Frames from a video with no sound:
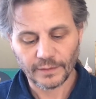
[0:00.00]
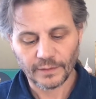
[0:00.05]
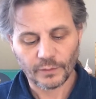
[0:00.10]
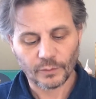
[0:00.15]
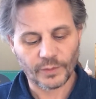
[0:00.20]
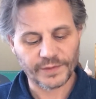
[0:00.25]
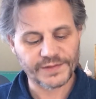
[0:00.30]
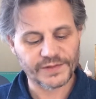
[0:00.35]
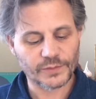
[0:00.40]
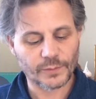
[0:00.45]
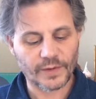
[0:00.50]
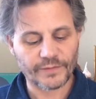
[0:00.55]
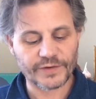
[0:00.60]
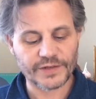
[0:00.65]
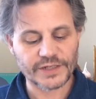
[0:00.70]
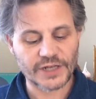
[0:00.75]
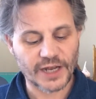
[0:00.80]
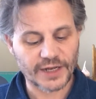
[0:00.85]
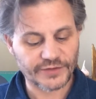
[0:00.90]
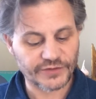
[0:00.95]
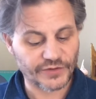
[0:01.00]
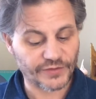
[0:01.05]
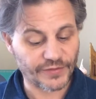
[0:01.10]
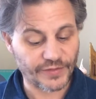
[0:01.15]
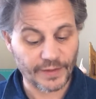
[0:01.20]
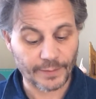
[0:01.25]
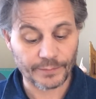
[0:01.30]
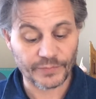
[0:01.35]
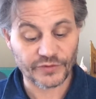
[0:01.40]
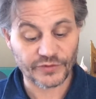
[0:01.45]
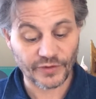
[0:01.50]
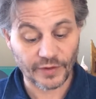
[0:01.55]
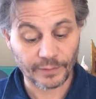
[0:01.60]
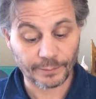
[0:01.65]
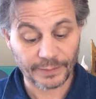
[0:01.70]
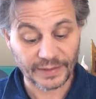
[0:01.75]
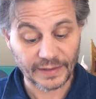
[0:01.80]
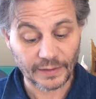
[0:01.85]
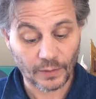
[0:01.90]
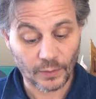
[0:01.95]
Whatsoever toucheth them shall
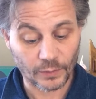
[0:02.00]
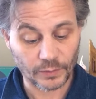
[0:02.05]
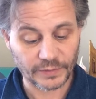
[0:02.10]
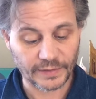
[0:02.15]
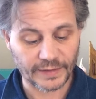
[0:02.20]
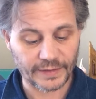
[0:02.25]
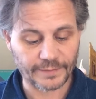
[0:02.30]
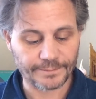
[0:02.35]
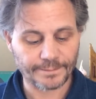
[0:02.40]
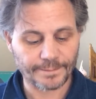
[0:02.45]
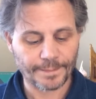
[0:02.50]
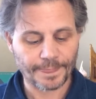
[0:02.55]
be holy.